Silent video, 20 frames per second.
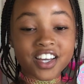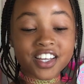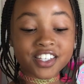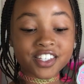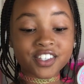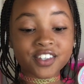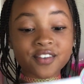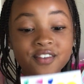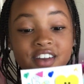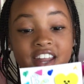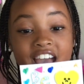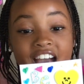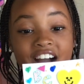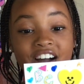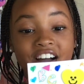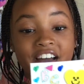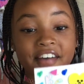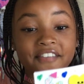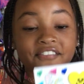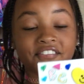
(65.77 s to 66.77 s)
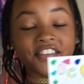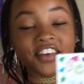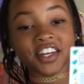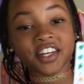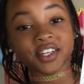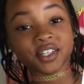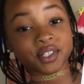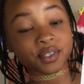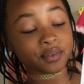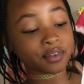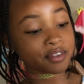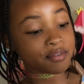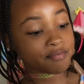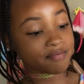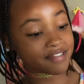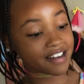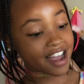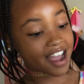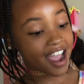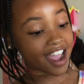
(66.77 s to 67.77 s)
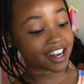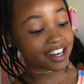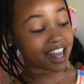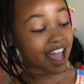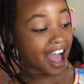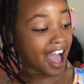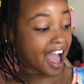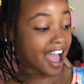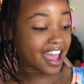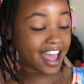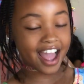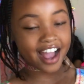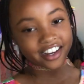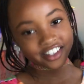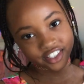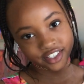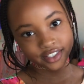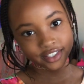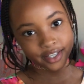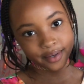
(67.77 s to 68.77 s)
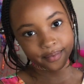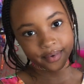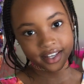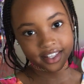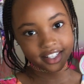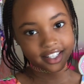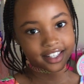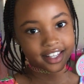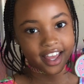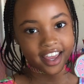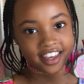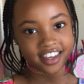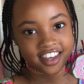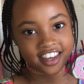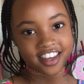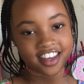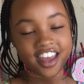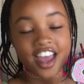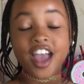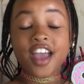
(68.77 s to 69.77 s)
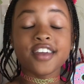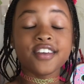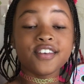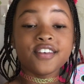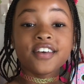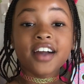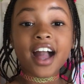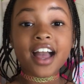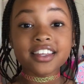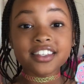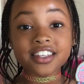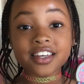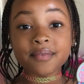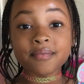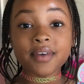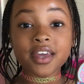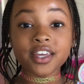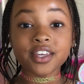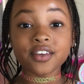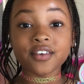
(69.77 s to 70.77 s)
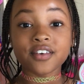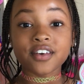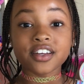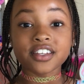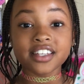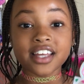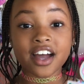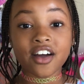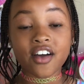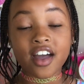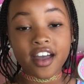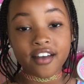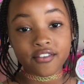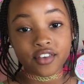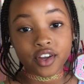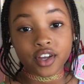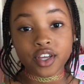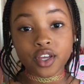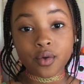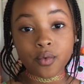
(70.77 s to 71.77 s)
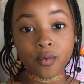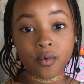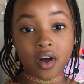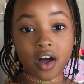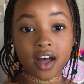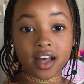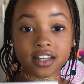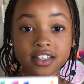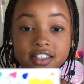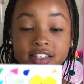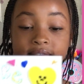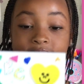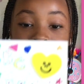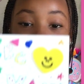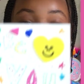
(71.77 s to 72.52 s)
So now I'm finished with mine. I actually really like it. You guys can make yours however you want.